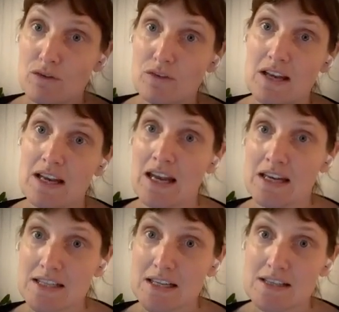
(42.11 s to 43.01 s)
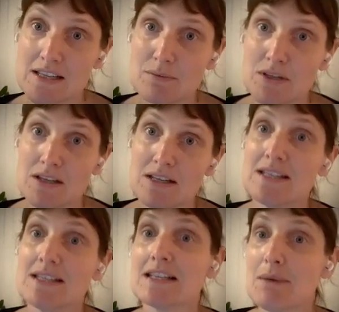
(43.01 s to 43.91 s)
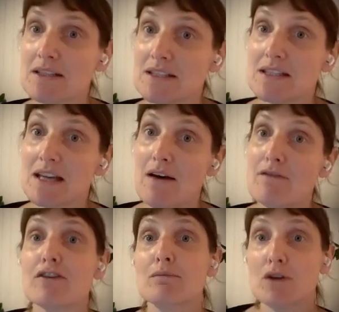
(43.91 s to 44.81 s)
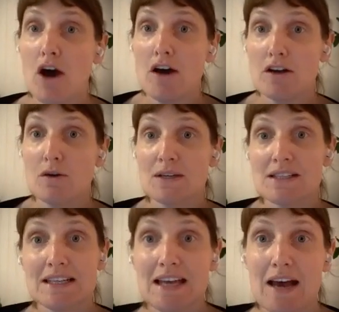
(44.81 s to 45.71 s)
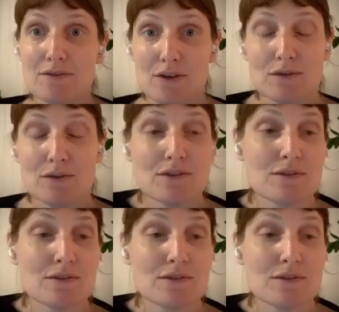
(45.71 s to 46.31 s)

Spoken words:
in energy consumption is expected to come from non-OECD households.